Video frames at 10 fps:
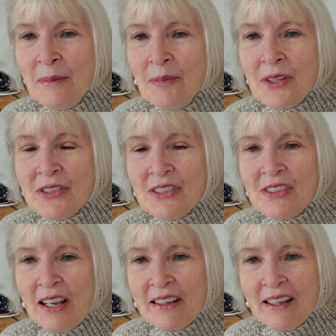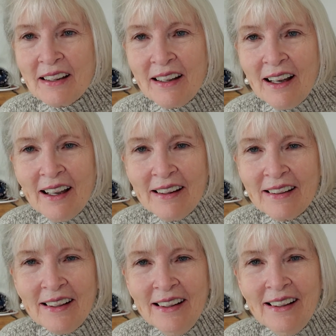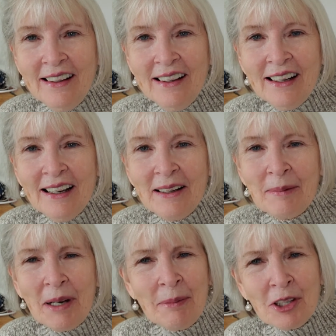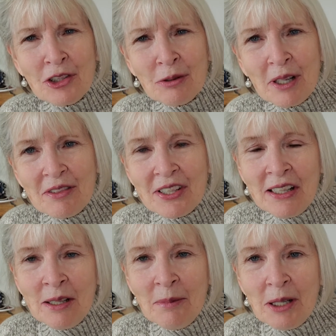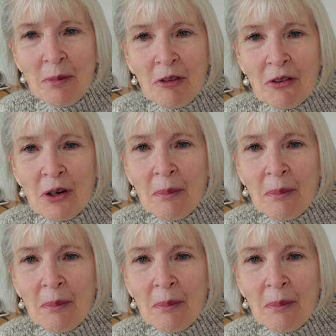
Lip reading: There's a sidekick guy, and I'm not sure what I've seen him in before,